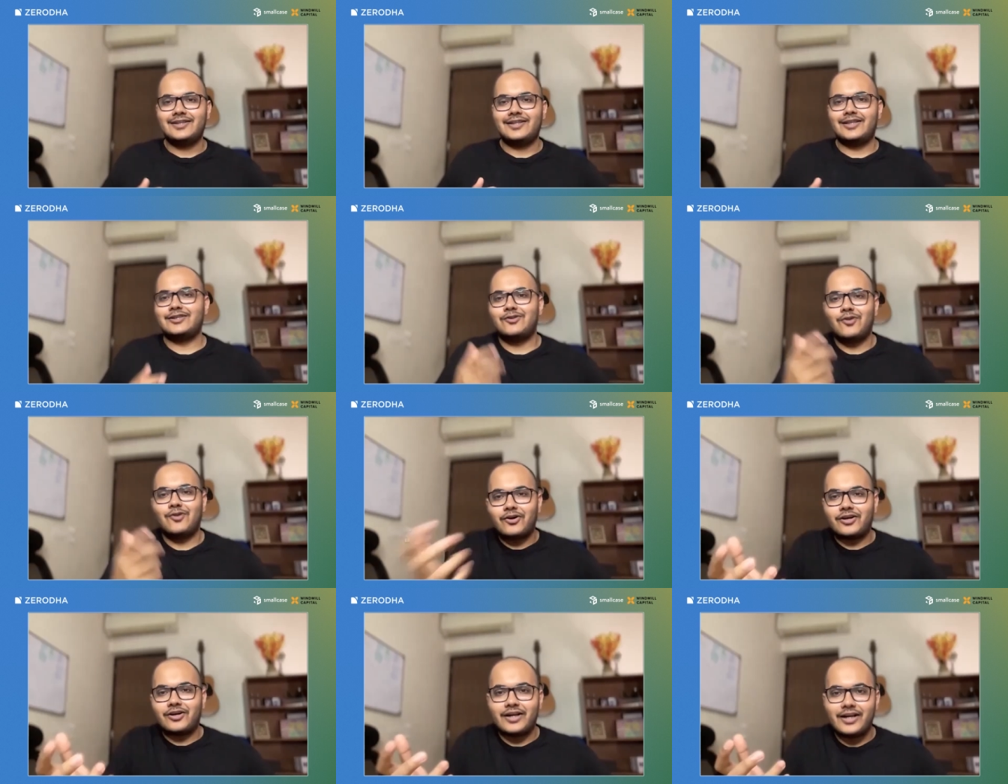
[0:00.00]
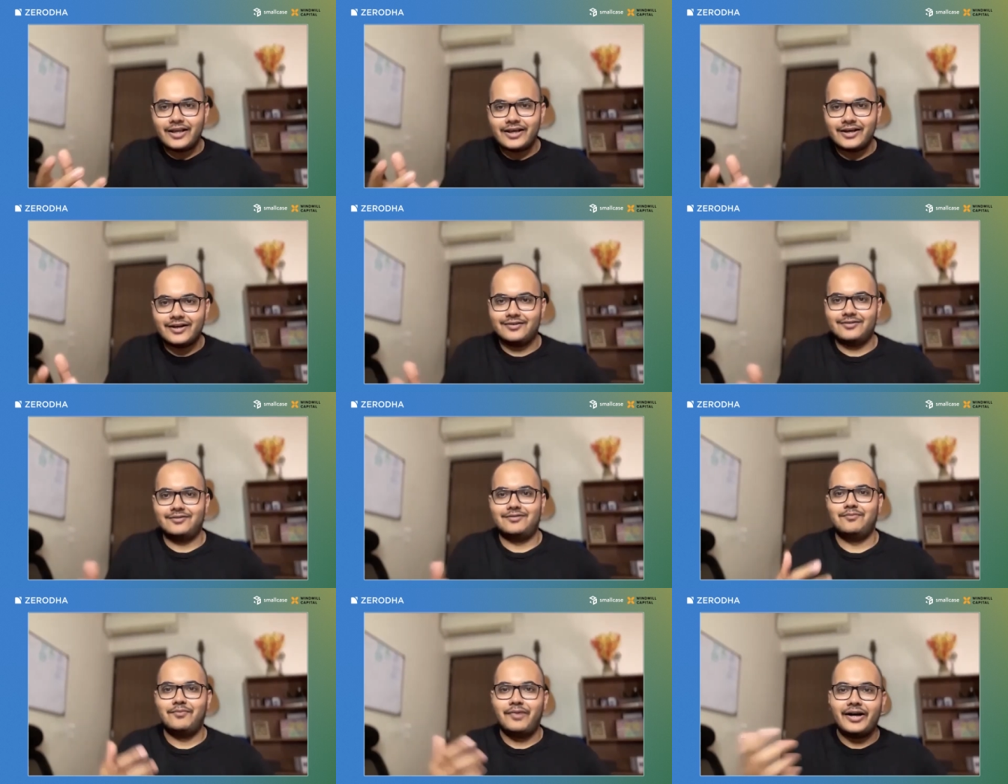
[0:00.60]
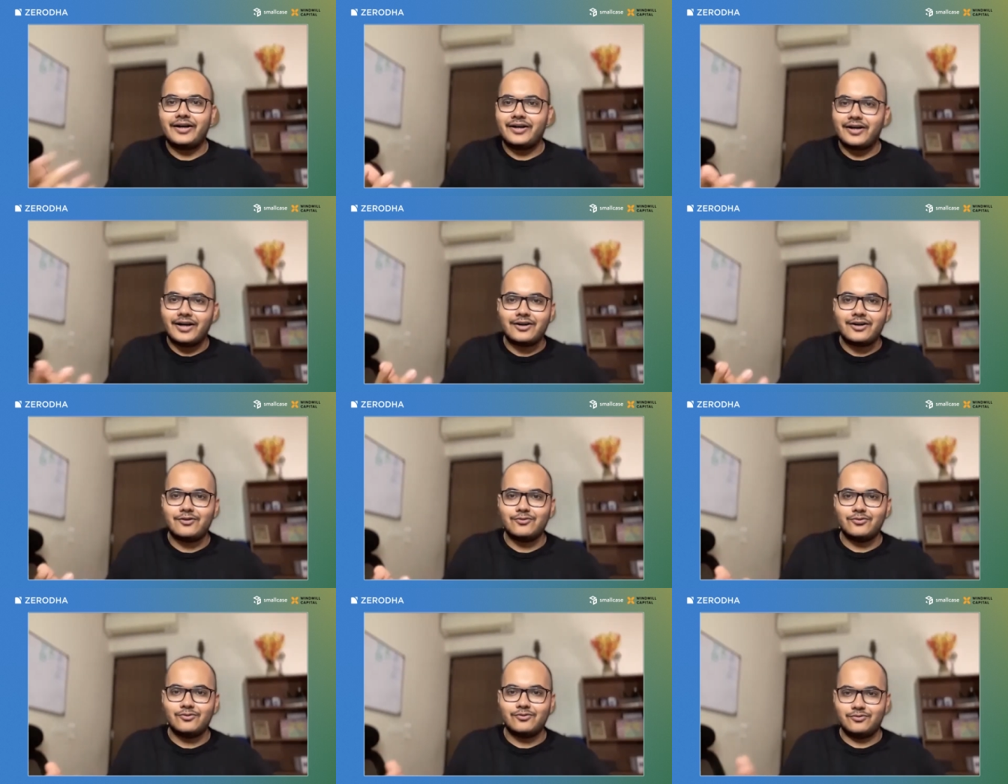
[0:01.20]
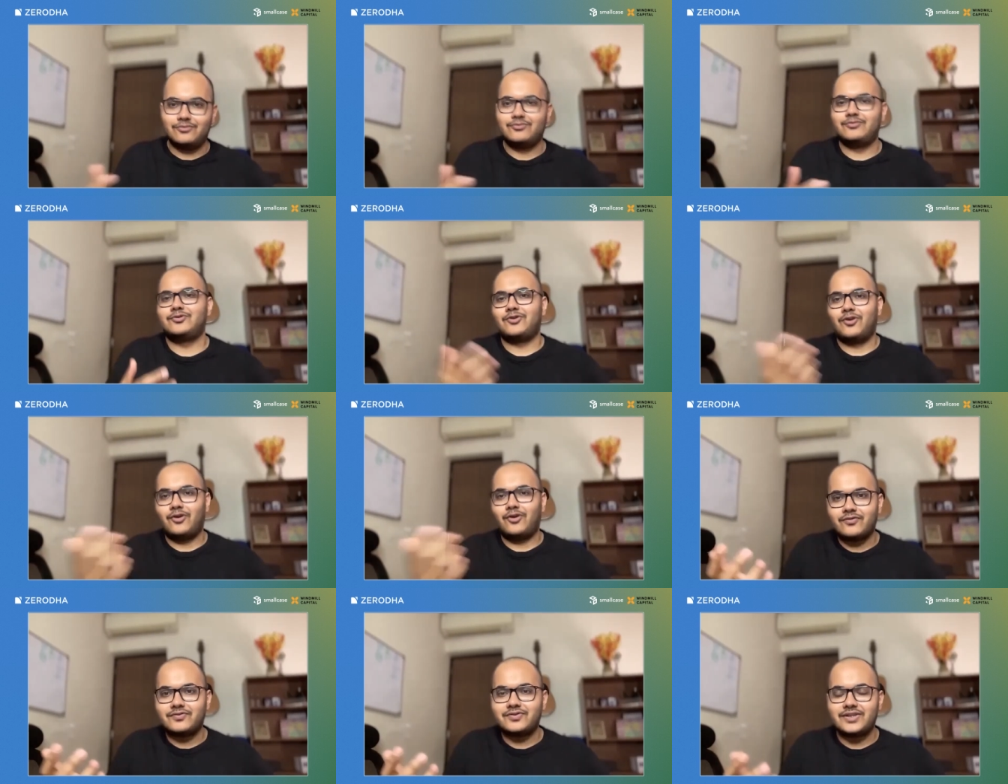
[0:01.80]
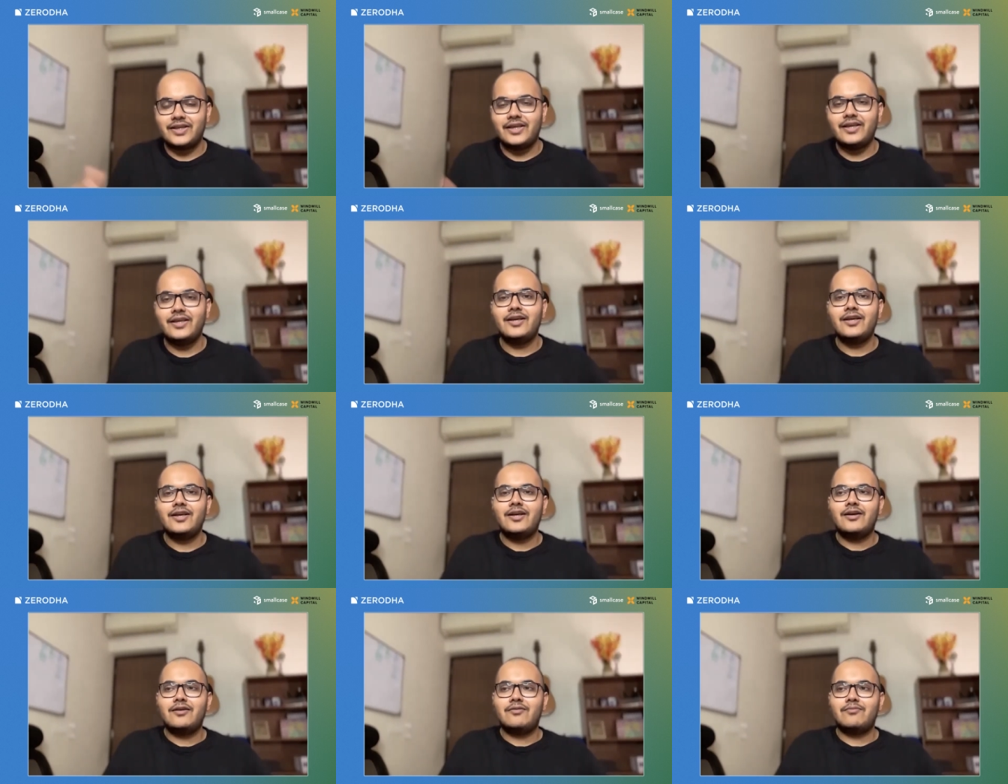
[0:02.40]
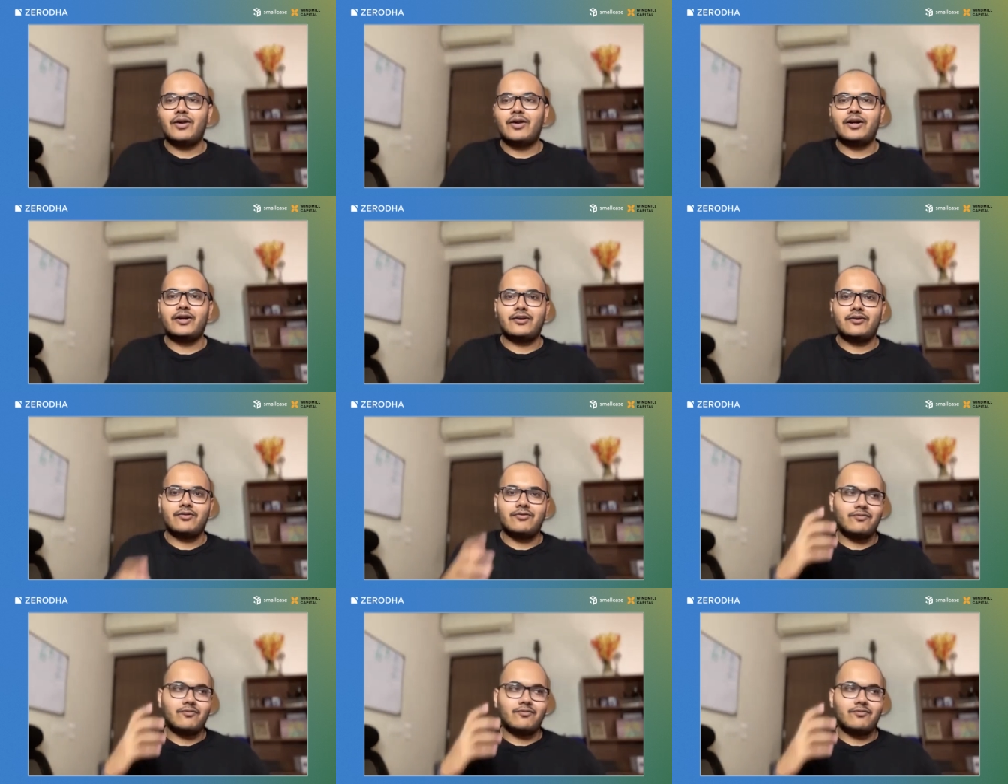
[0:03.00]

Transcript: there's not really a metric to sort of see but